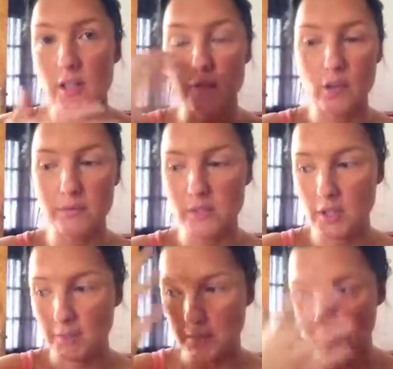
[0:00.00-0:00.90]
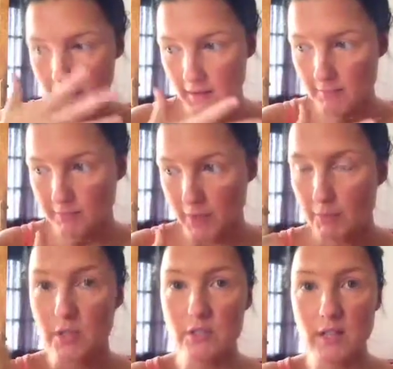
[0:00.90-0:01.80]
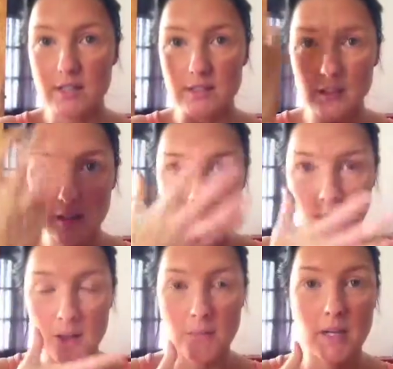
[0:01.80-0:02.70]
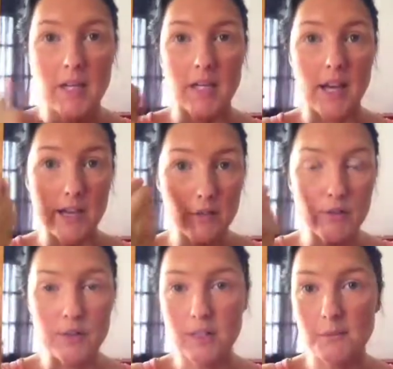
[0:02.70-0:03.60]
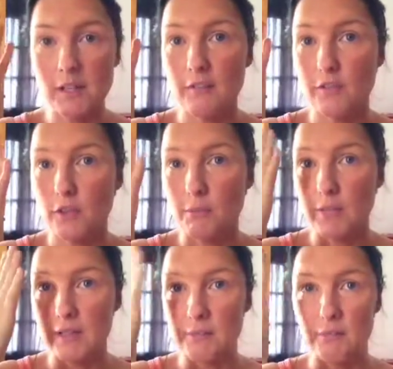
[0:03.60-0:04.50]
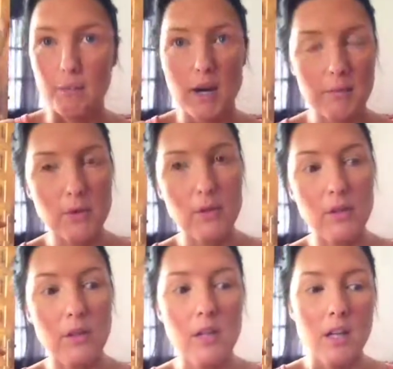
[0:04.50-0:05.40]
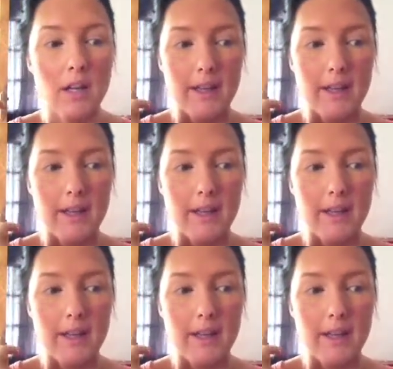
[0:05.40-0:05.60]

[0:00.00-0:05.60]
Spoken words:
I've got, my moisturiser, my eye cream, I've got my primer on,